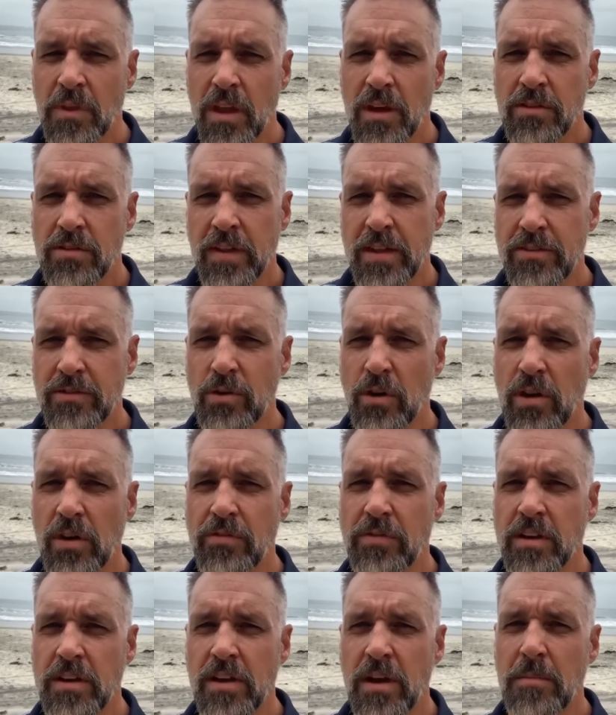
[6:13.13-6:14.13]
So that's sort of
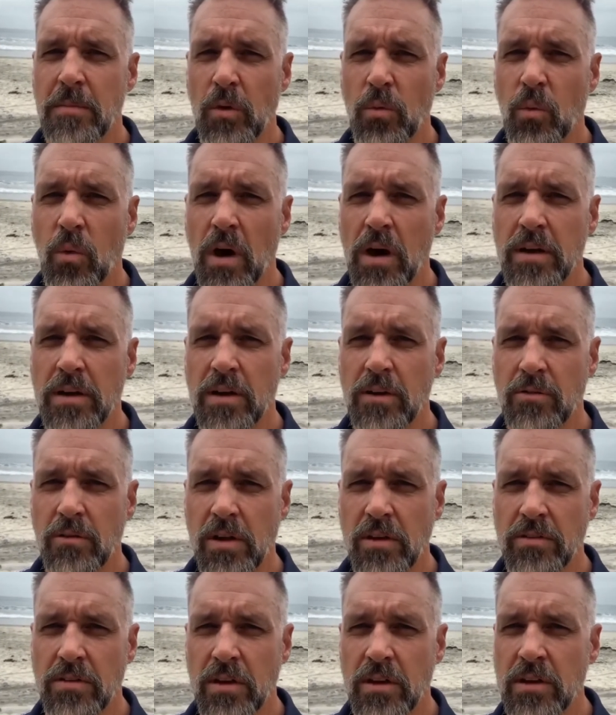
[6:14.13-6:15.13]
the number one
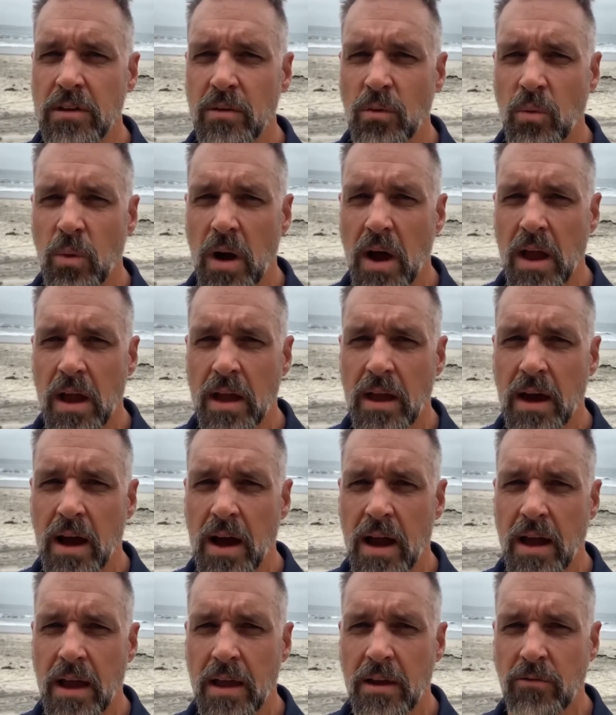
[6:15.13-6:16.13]
reason why
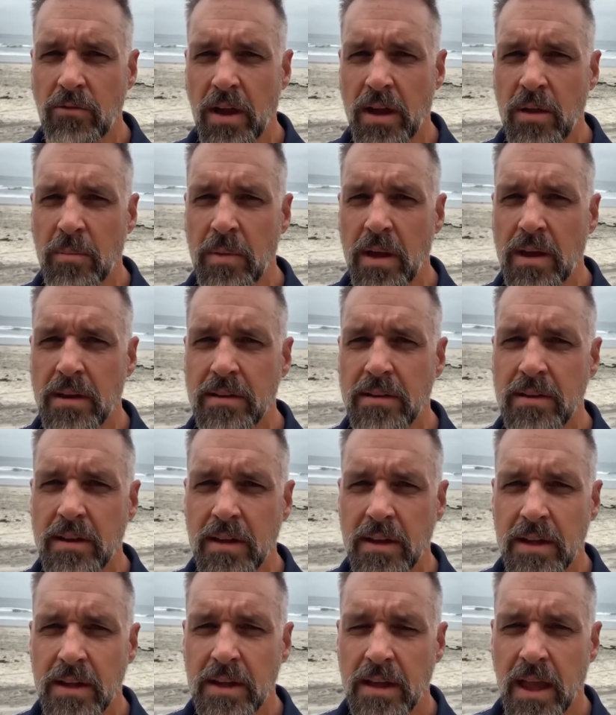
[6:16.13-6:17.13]
I recommend
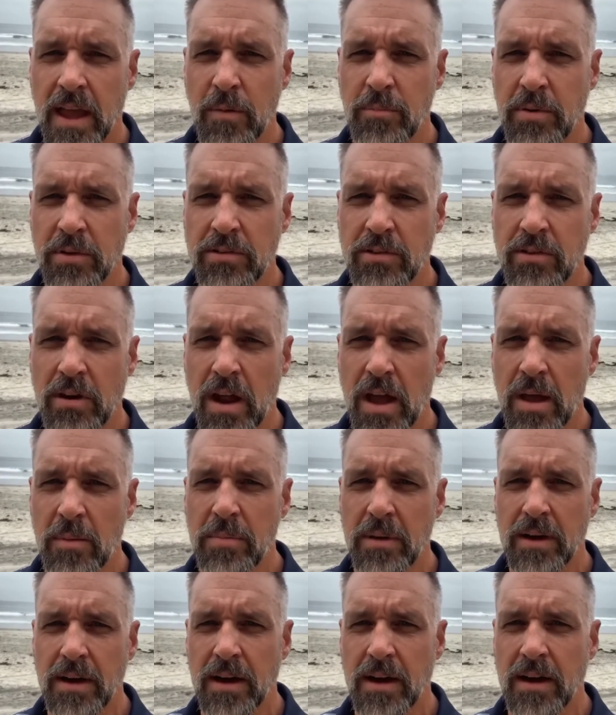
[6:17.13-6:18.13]
and prescribe
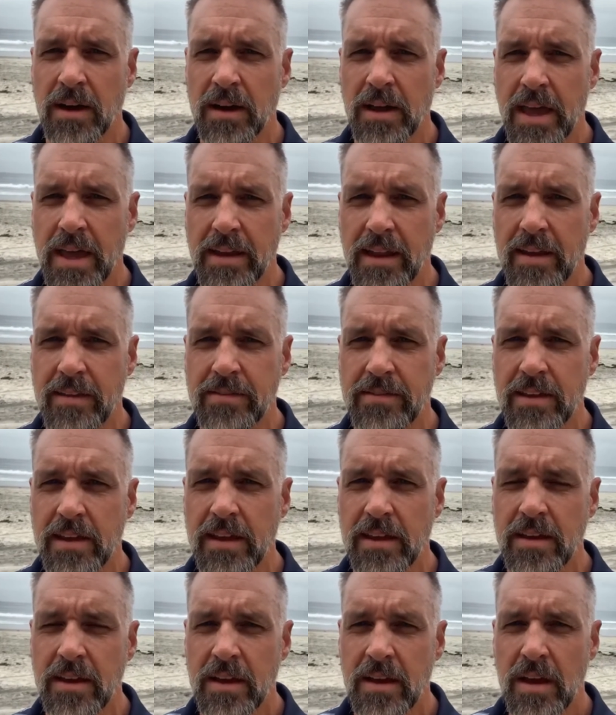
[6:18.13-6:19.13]
uh, NAC.